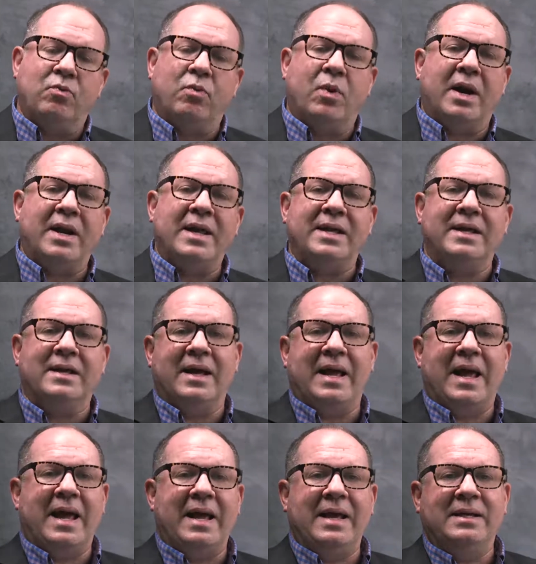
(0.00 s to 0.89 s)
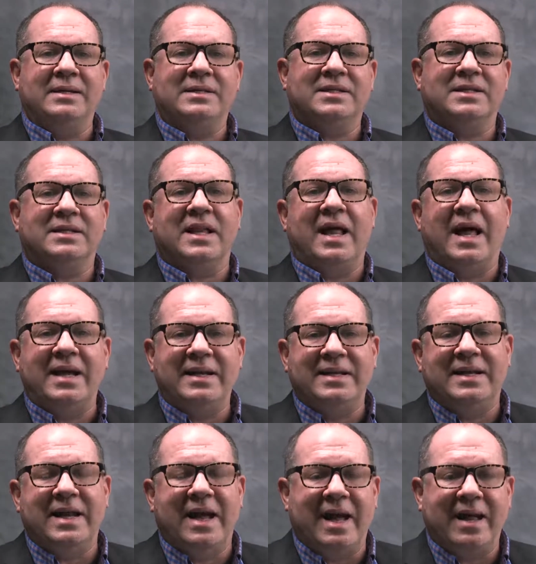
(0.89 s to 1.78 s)
running a
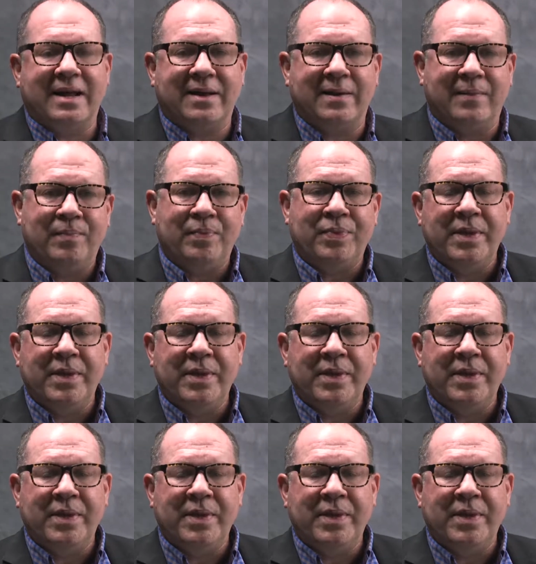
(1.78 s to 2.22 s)
slide deck.